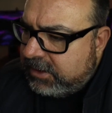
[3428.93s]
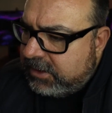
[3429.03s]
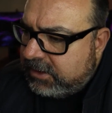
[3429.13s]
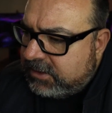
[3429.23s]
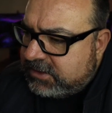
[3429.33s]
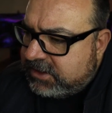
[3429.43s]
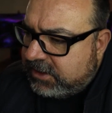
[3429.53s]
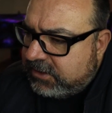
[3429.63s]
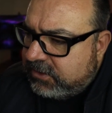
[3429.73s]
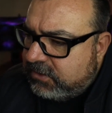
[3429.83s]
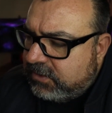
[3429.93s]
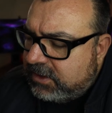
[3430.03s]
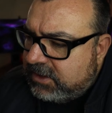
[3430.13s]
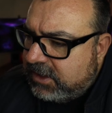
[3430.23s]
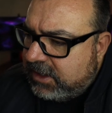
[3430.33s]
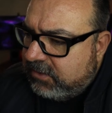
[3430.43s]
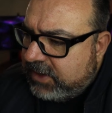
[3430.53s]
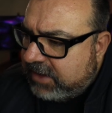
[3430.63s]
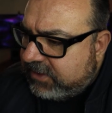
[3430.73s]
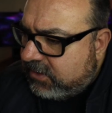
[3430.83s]
So we
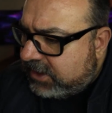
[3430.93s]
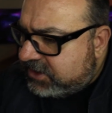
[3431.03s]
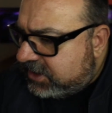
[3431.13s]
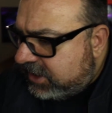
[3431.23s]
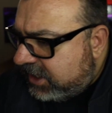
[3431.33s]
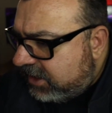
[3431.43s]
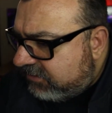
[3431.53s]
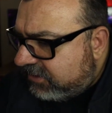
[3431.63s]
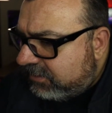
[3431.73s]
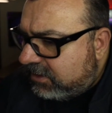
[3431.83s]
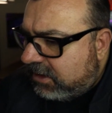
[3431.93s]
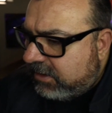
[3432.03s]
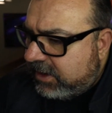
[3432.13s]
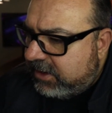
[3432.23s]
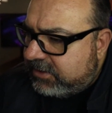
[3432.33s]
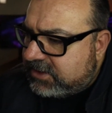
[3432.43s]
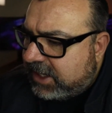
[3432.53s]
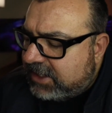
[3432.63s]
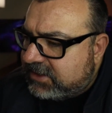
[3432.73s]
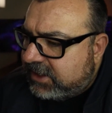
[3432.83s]
have a question here from Lauren who's
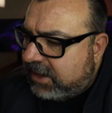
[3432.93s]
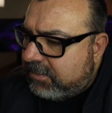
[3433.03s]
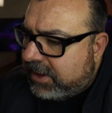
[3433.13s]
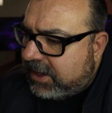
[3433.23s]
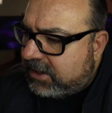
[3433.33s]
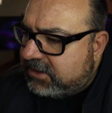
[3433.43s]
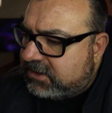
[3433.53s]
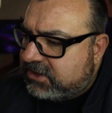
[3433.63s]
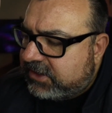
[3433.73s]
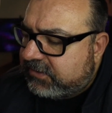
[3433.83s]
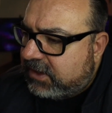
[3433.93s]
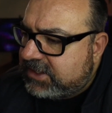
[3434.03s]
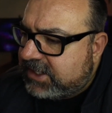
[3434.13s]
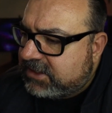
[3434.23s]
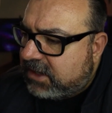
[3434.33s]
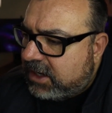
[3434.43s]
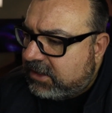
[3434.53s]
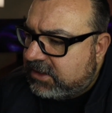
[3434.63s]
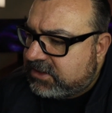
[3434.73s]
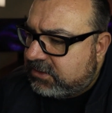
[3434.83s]
asking about generalized anxiety
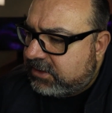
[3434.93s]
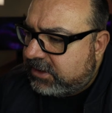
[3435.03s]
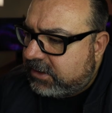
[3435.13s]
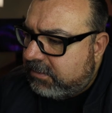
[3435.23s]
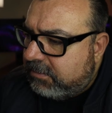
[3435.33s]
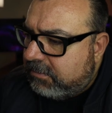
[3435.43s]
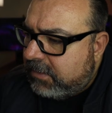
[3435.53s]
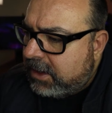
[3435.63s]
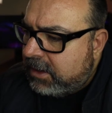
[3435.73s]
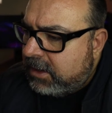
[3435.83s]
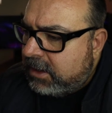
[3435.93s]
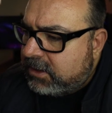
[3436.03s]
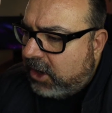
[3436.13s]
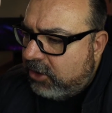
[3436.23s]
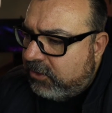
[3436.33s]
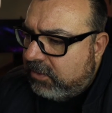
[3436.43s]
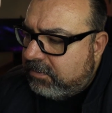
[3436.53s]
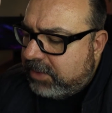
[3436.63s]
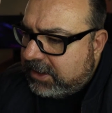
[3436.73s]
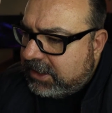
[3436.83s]
disorder
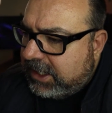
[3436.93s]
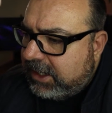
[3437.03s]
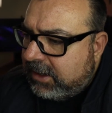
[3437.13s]
comorbidity